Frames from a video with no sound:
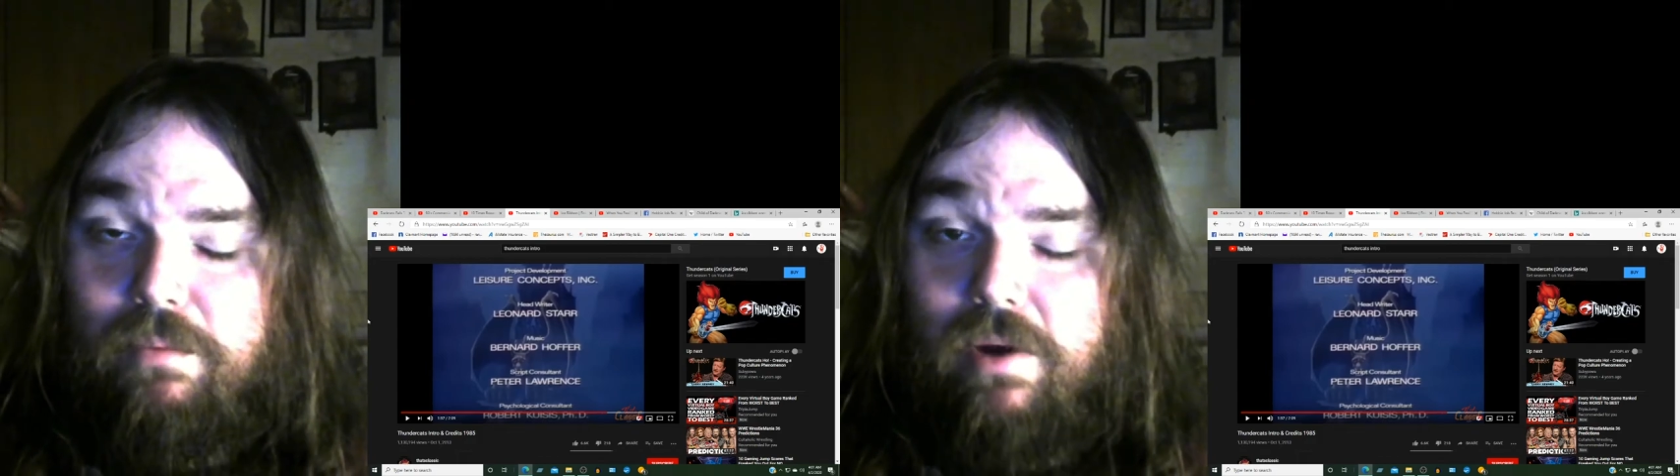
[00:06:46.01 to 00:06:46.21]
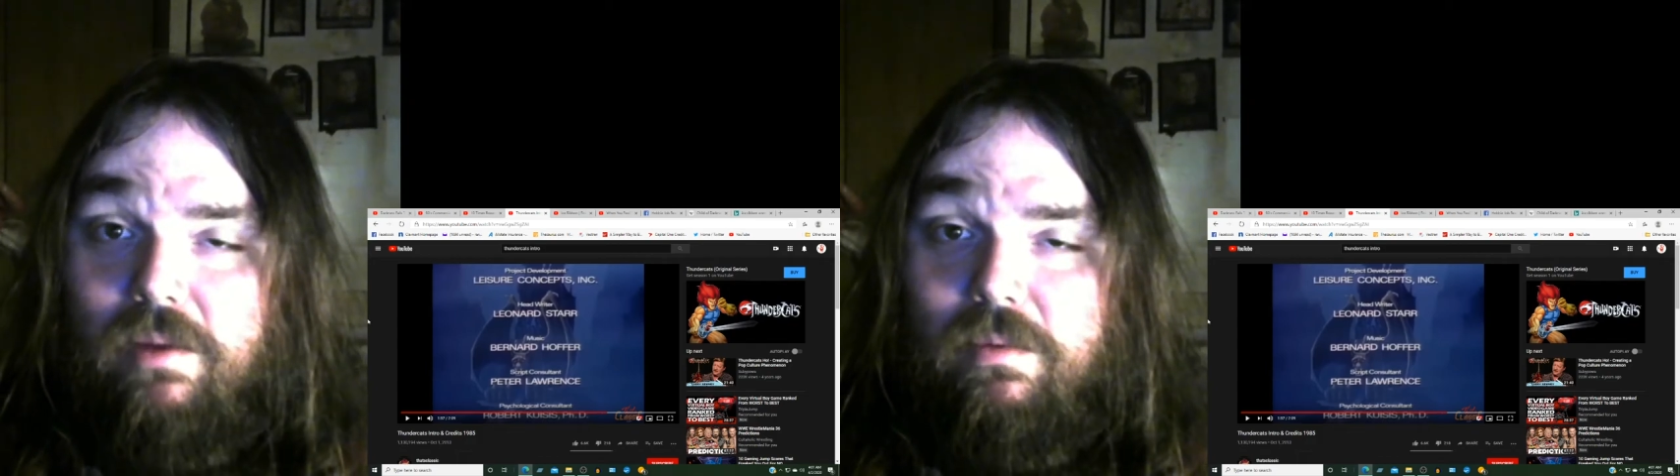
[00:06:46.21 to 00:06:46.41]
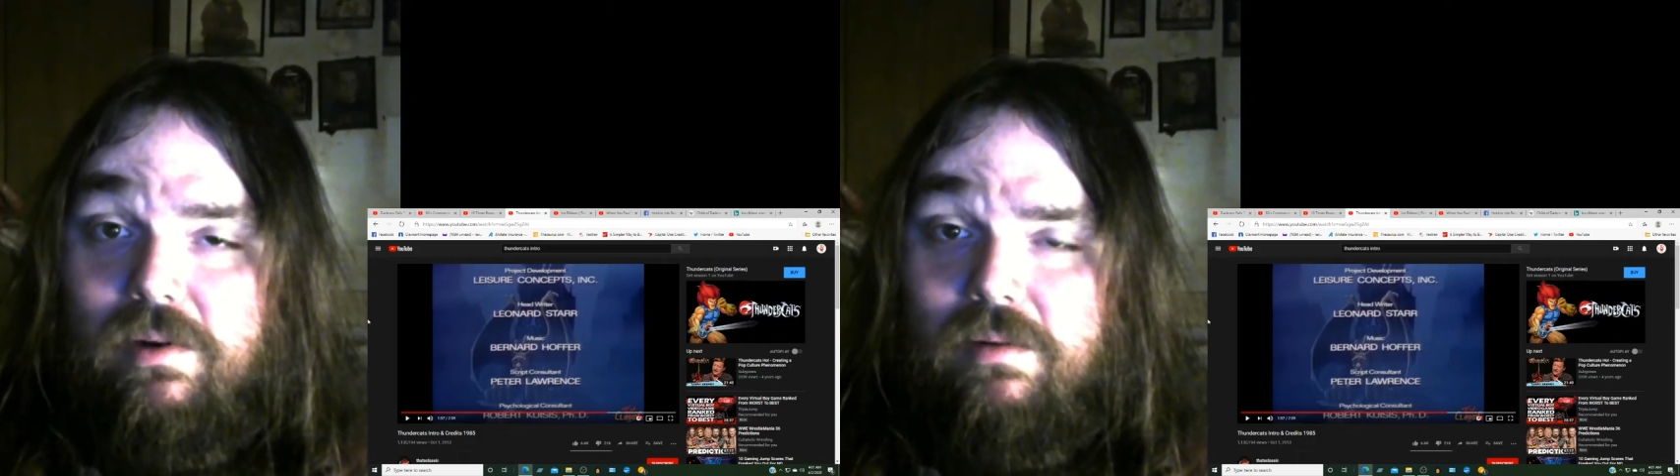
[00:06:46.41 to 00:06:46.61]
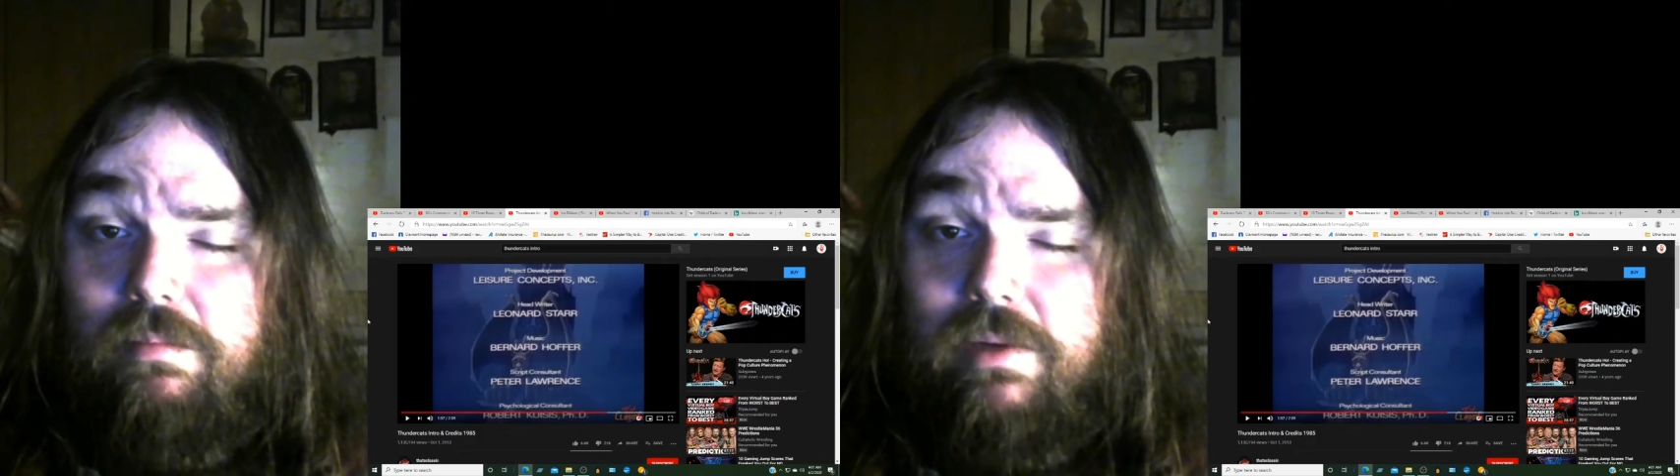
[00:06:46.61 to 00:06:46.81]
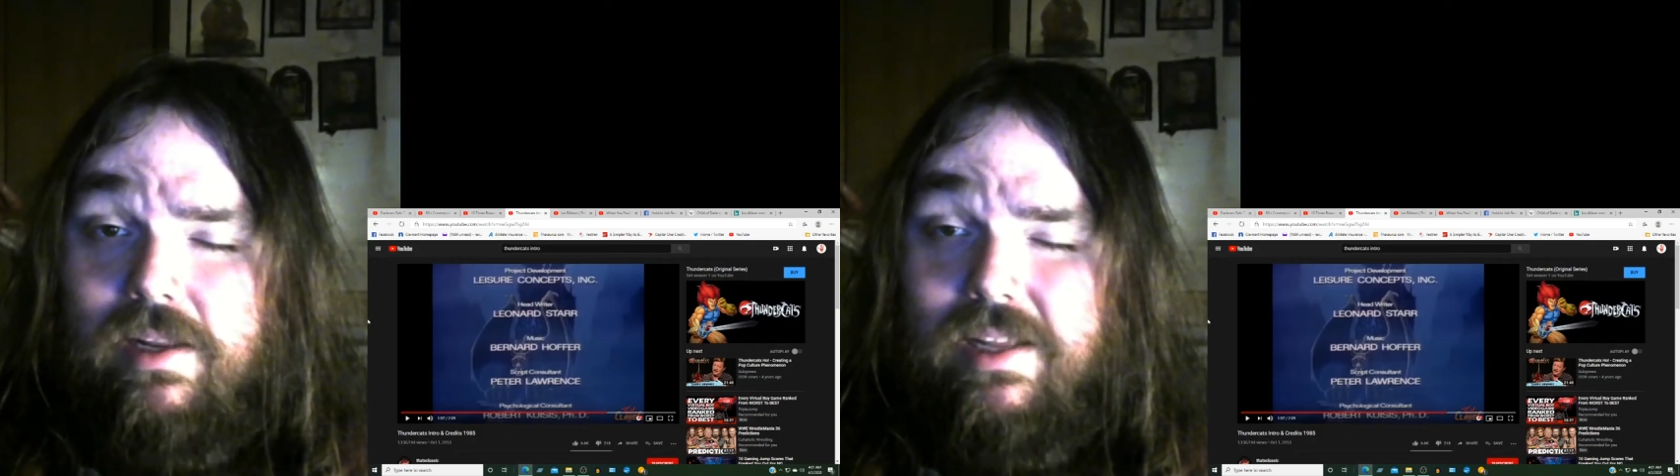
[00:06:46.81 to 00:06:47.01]
probably wouldn't
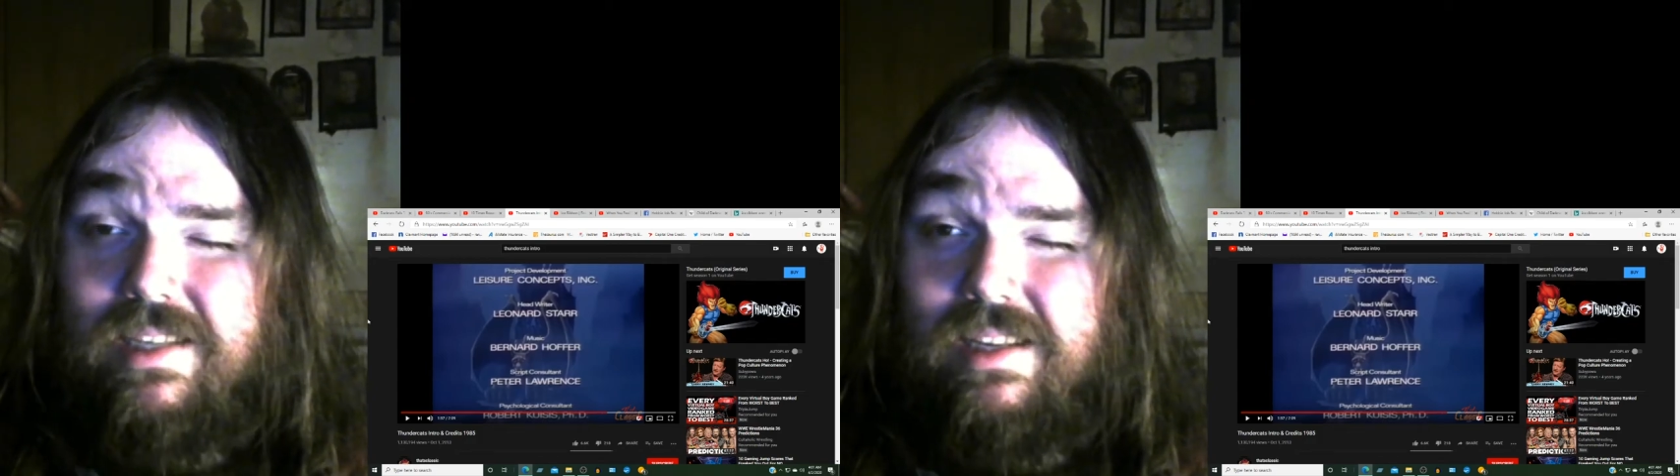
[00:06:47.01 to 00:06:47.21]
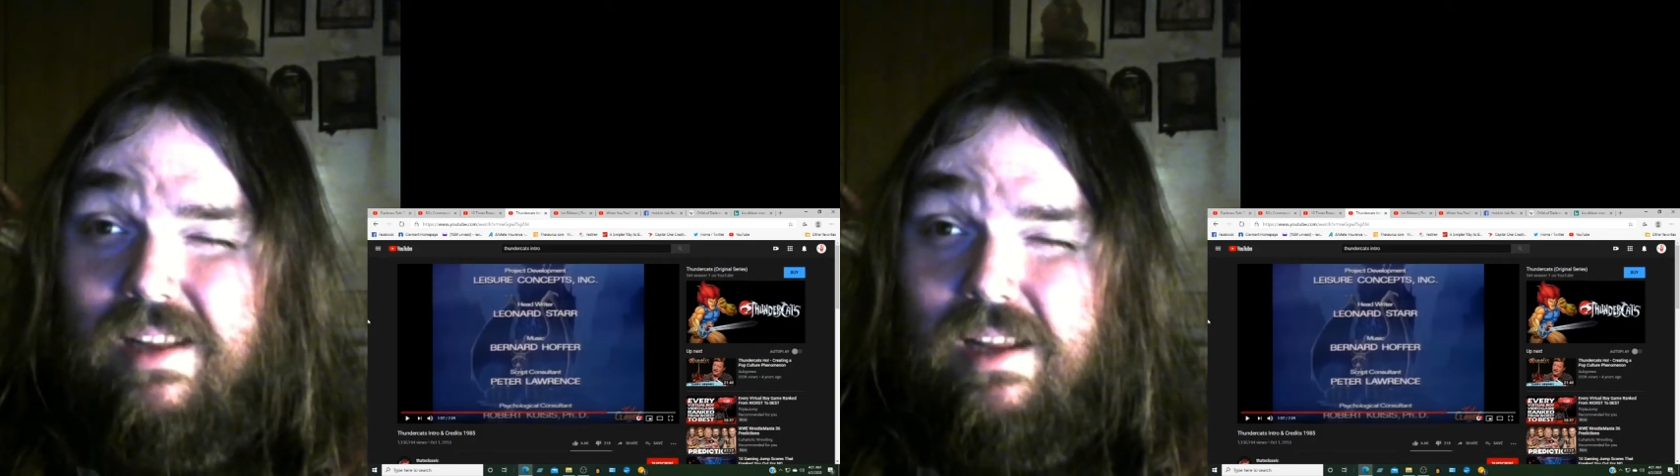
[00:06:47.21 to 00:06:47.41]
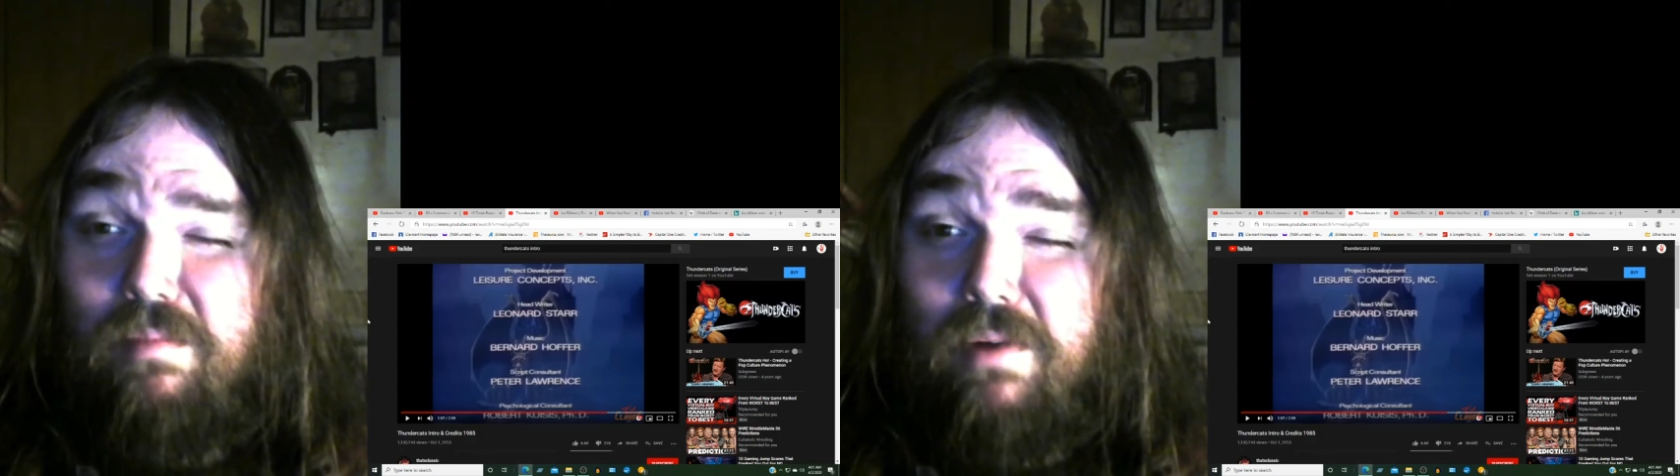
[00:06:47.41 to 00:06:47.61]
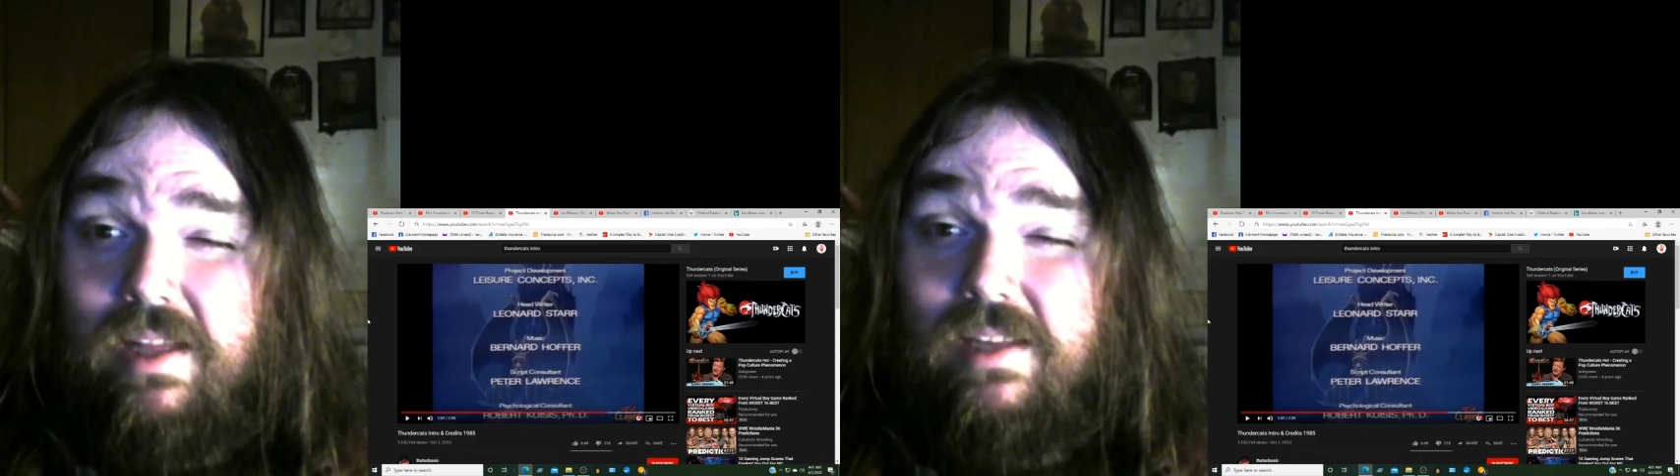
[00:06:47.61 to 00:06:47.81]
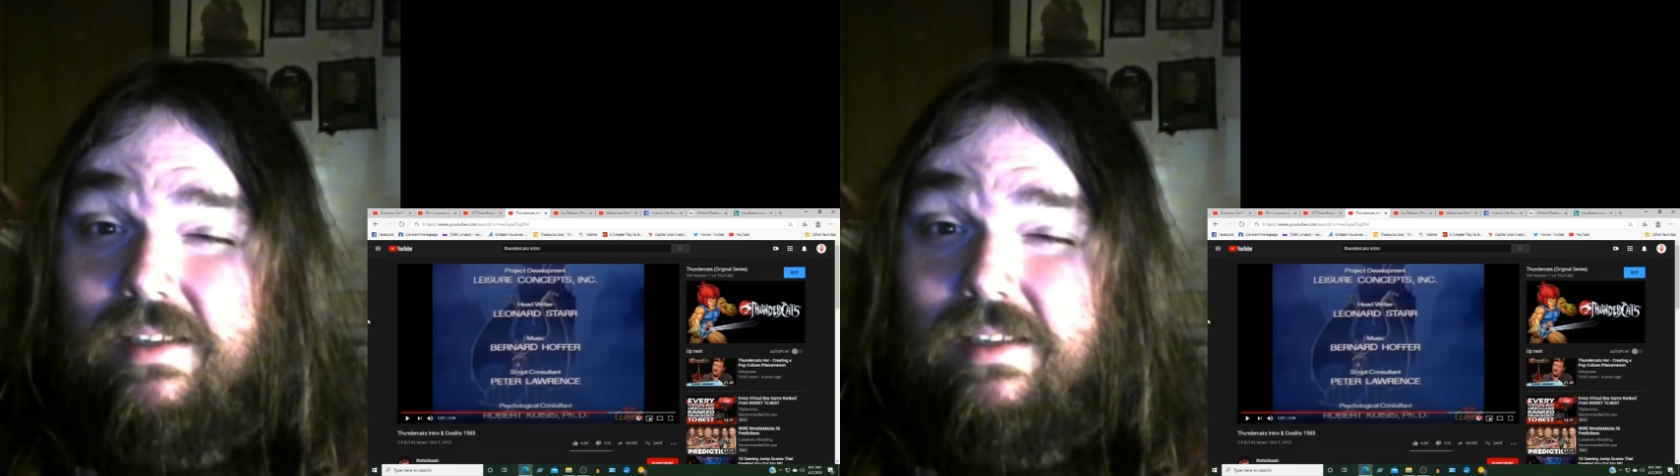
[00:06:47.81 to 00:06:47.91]
have been, like, see, probably